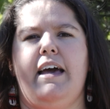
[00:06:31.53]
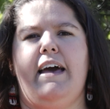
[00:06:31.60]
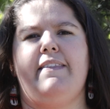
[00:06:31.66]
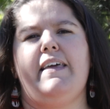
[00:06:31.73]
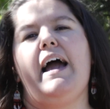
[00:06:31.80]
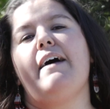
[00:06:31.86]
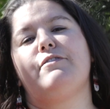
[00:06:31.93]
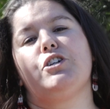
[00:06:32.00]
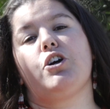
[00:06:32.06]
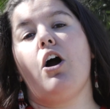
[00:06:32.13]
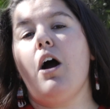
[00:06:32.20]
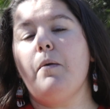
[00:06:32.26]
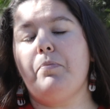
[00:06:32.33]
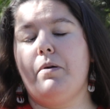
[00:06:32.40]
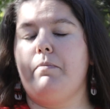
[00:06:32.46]
and they have to
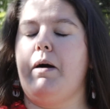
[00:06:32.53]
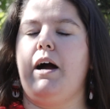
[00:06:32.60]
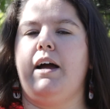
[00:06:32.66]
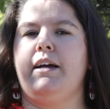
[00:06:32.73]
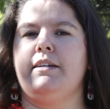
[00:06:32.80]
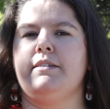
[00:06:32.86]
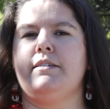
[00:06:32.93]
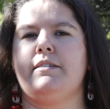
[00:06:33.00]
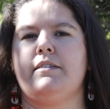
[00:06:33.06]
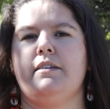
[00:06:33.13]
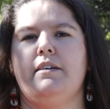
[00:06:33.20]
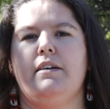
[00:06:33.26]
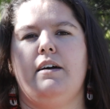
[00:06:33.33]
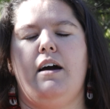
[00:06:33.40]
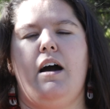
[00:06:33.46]
compromise
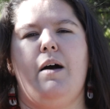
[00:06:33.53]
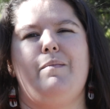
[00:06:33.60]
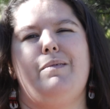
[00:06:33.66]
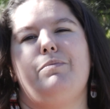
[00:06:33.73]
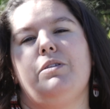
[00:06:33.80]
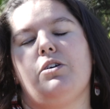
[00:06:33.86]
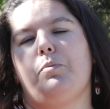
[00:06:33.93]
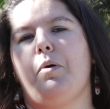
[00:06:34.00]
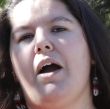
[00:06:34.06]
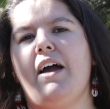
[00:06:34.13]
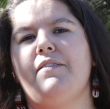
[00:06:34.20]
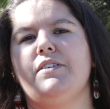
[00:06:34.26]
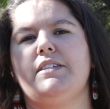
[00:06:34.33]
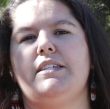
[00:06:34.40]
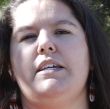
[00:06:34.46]
maybe their
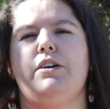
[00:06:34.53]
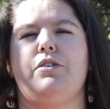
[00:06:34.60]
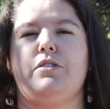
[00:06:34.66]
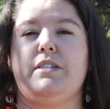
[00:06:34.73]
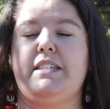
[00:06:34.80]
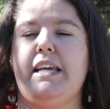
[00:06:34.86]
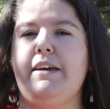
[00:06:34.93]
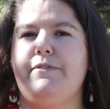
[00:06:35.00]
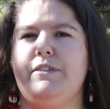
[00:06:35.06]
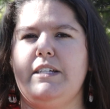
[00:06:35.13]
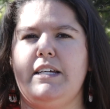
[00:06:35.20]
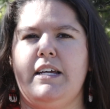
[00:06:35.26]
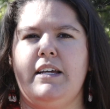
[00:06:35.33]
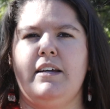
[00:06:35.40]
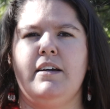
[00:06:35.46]
privacy or
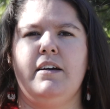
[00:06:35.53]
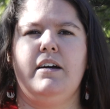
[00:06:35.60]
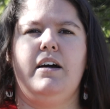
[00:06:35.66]
safety